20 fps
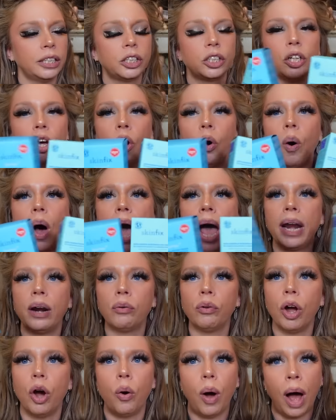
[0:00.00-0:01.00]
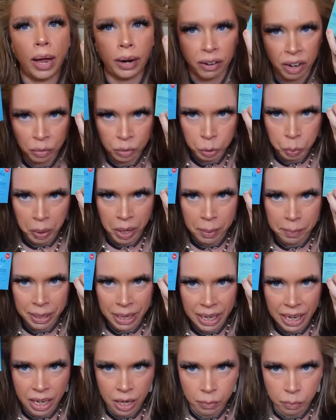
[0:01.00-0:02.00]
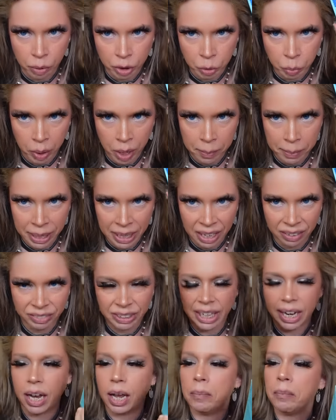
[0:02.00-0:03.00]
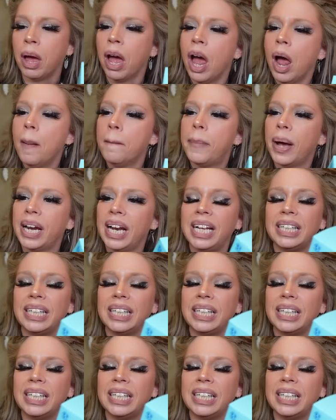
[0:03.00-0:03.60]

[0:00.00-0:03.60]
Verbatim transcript: so I don't know which one I'm gonna keep, which one I'm gonna give to him. But